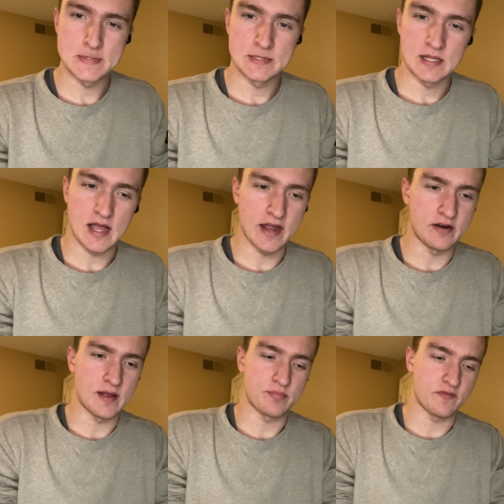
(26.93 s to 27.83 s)
I do
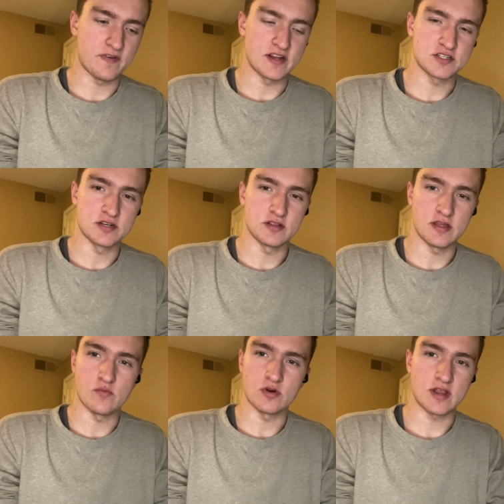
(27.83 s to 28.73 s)
not professionally
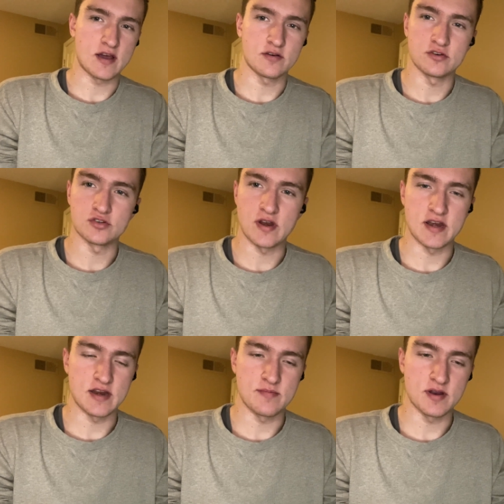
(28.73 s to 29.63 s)
work out or train
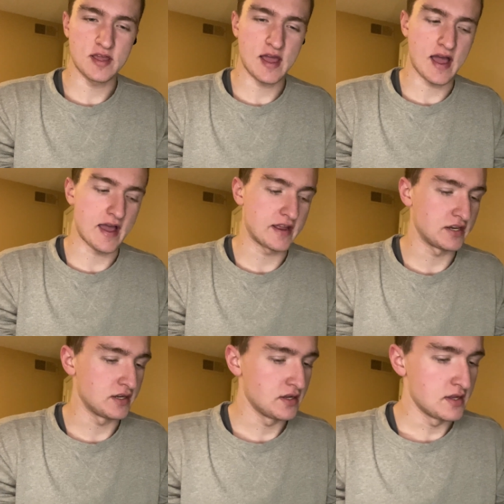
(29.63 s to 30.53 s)
anybody.
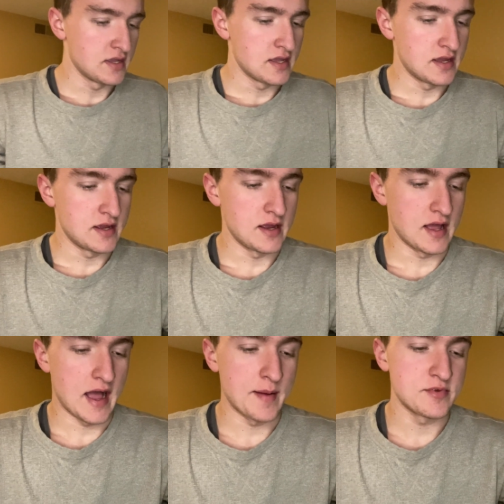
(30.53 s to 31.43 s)

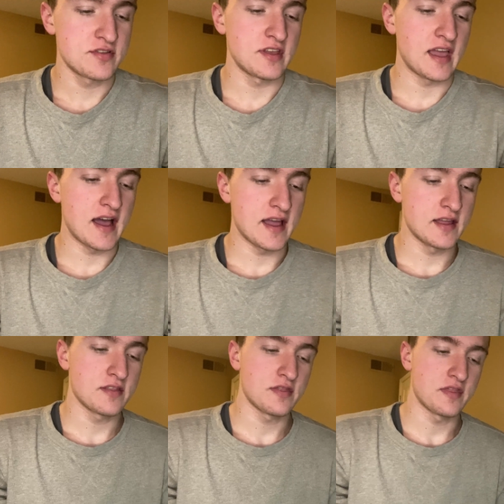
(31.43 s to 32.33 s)
I'm just a guy
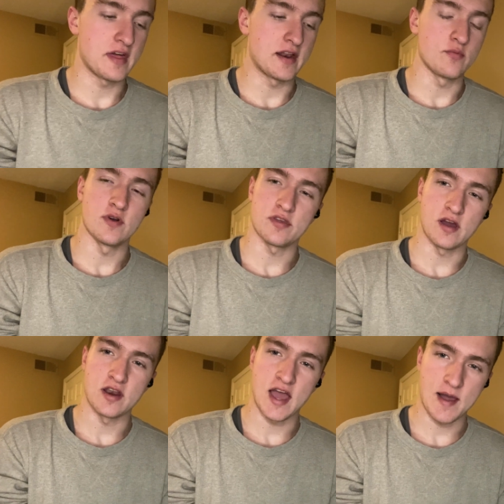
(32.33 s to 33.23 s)
that was
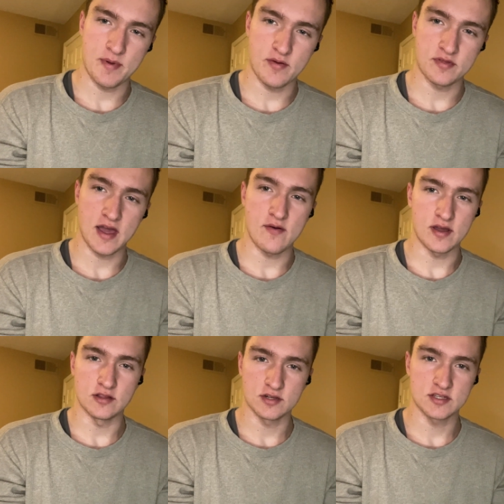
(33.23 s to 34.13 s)
unhappy with how I
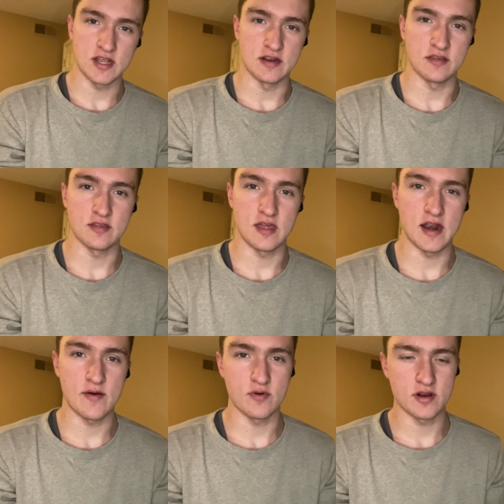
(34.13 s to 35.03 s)
looked, and I
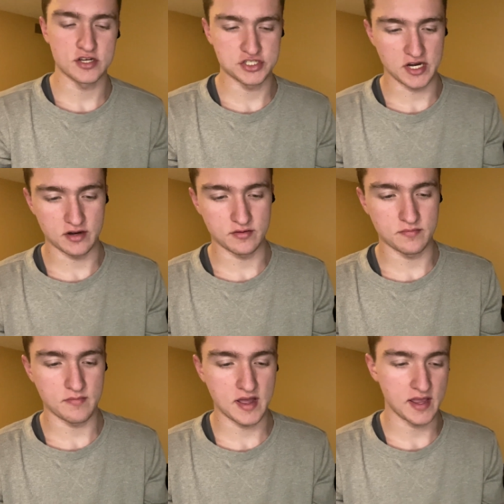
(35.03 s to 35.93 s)
wanted to share
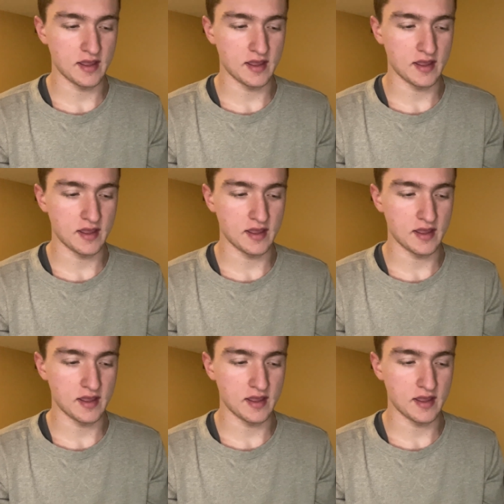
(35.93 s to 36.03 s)
my